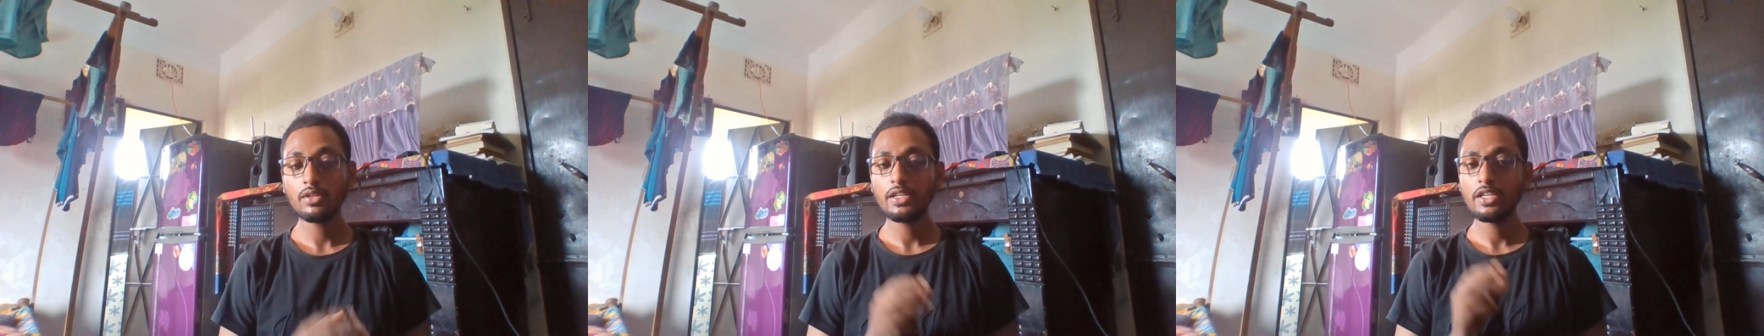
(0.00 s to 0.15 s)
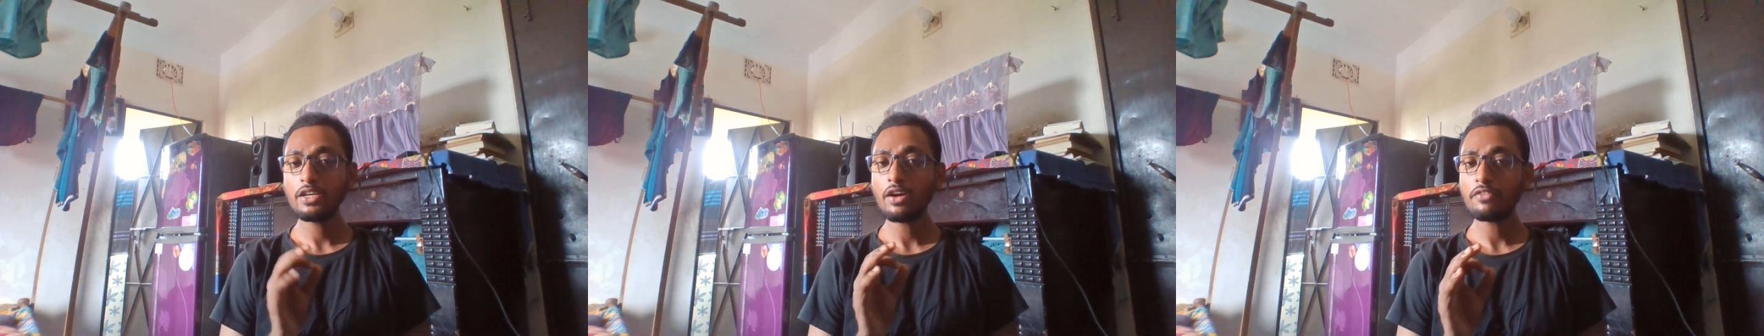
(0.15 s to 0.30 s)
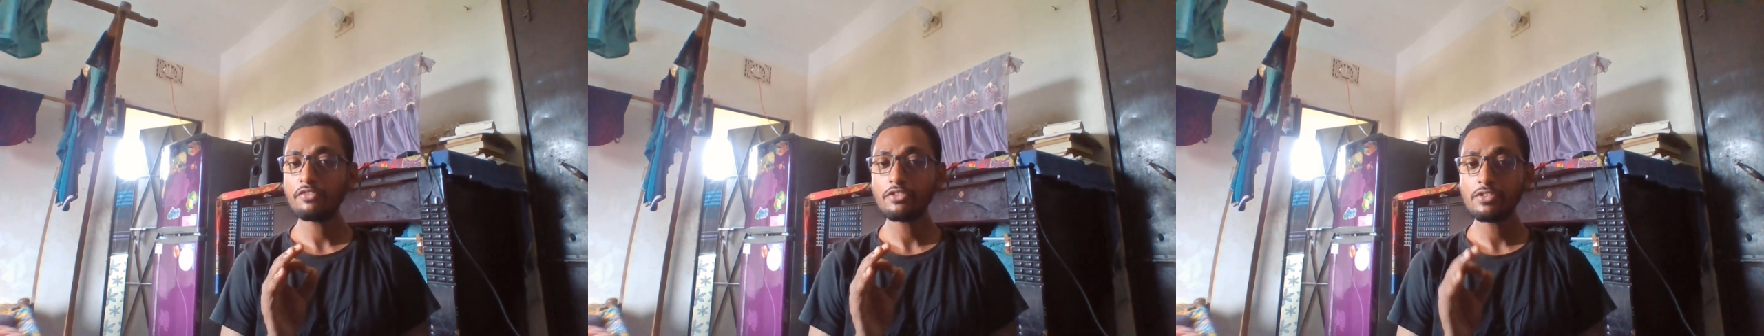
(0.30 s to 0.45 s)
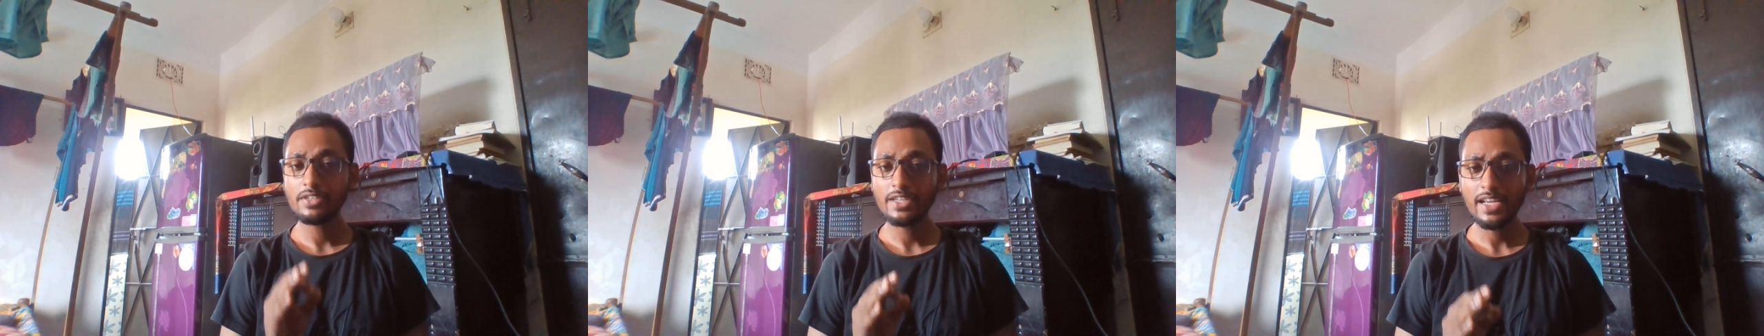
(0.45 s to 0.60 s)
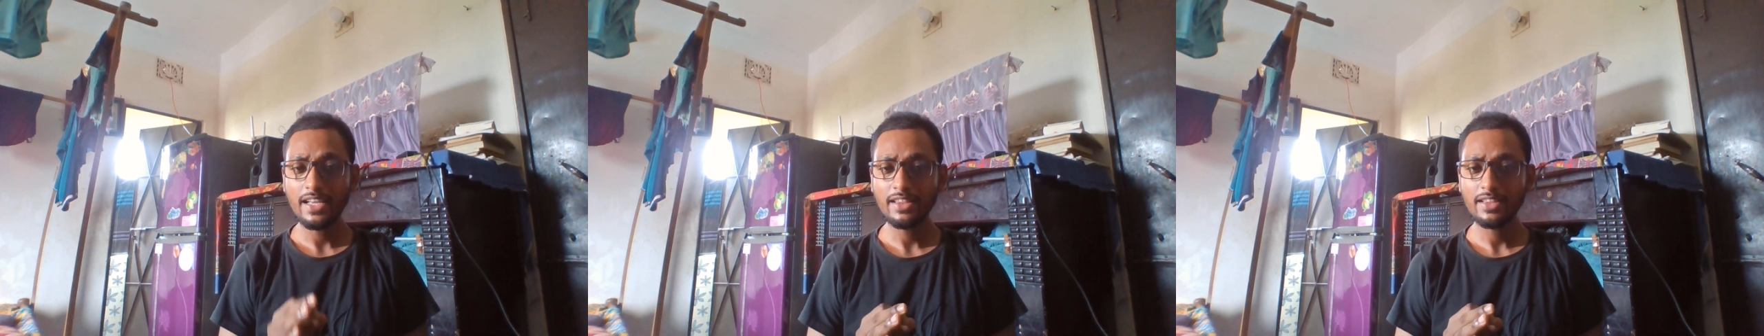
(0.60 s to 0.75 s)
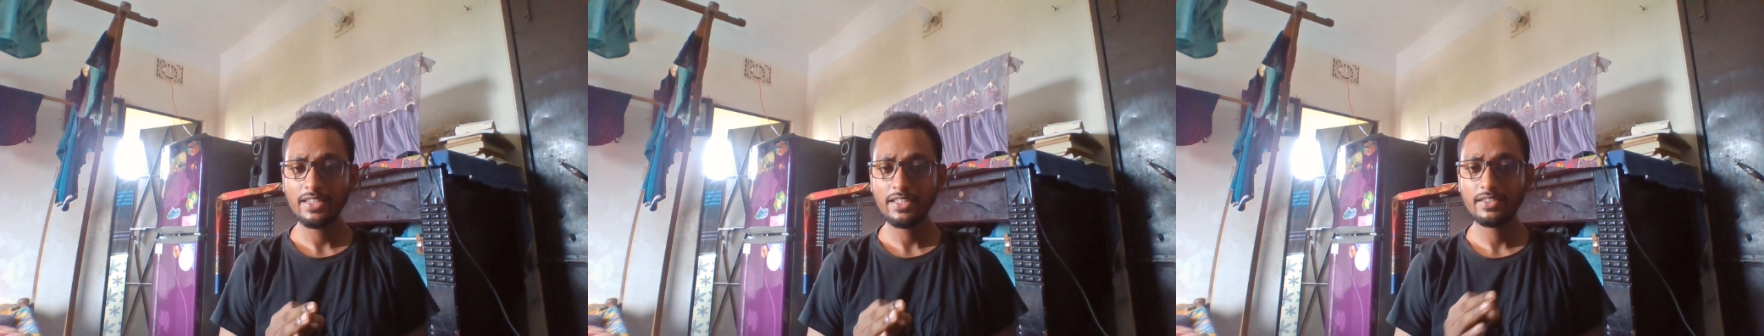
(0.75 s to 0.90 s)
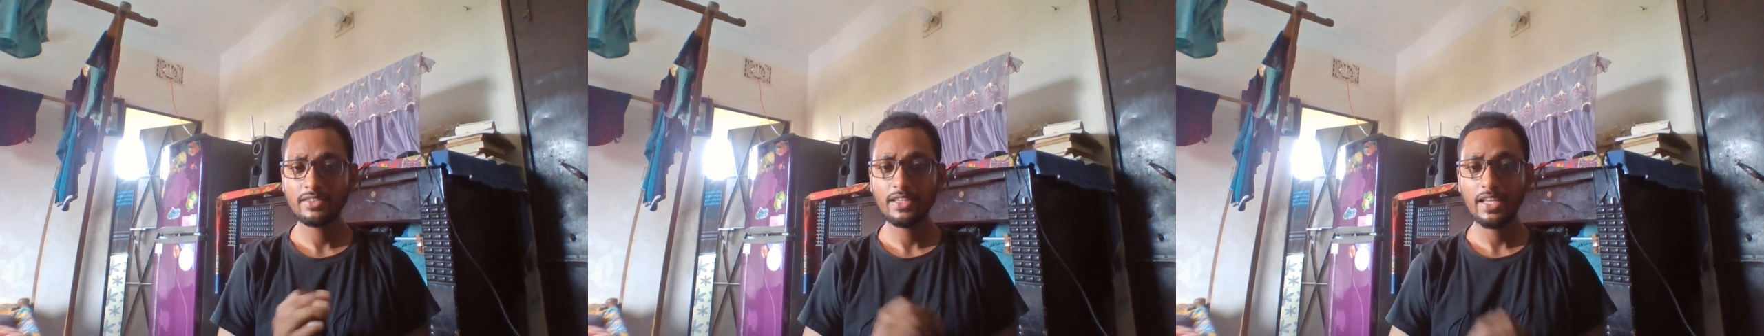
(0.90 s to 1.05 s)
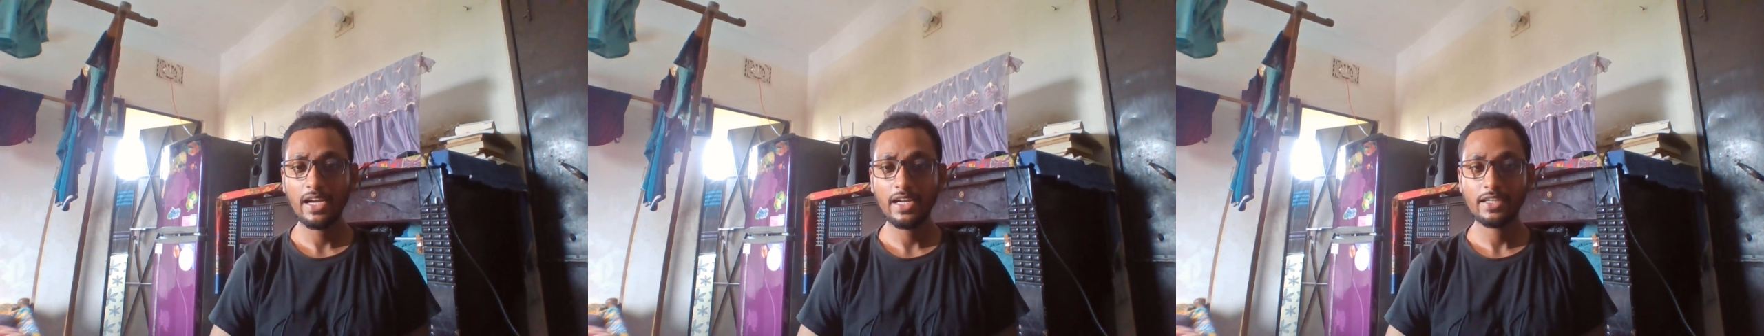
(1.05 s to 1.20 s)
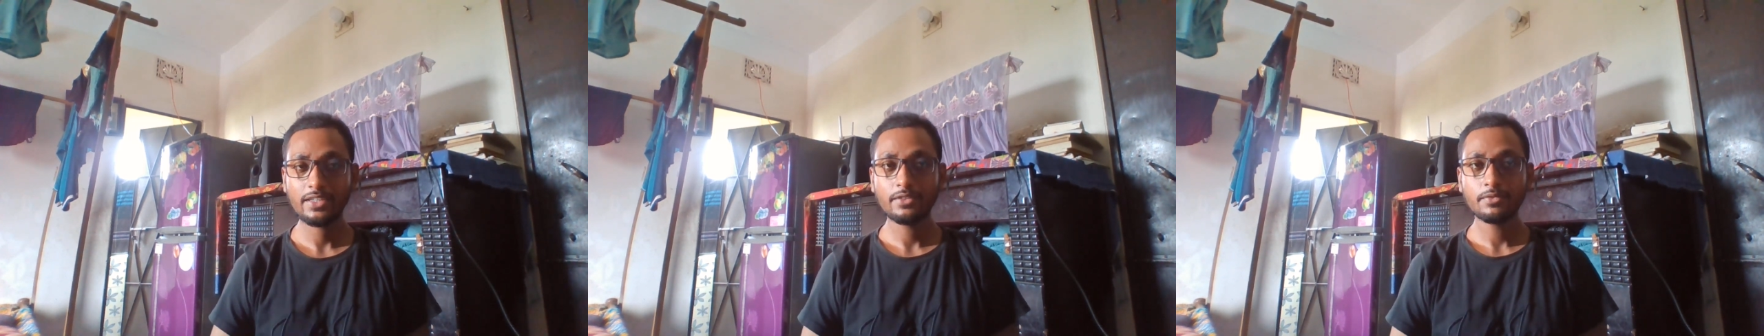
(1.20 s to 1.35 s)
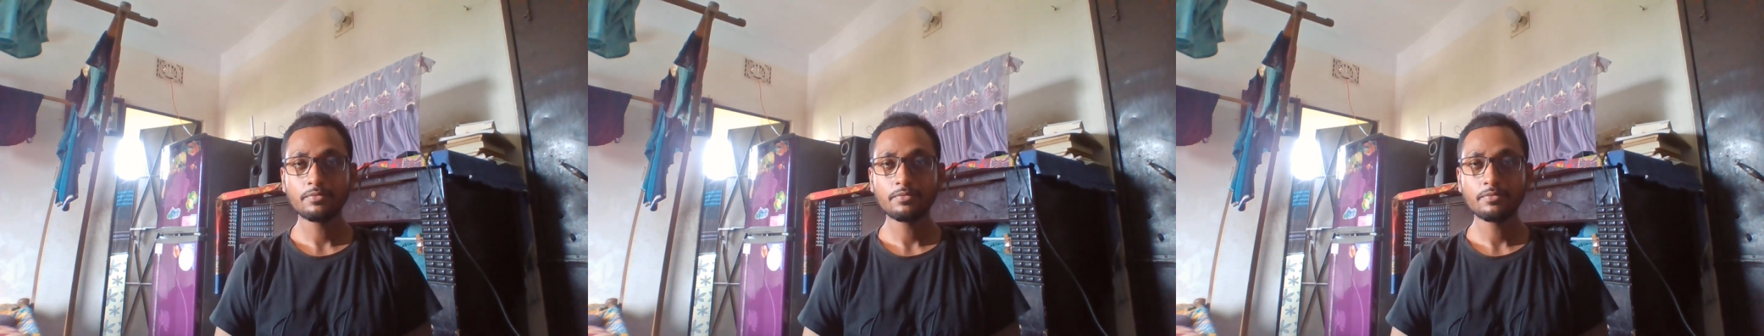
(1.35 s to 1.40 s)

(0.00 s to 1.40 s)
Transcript: you have to tell this that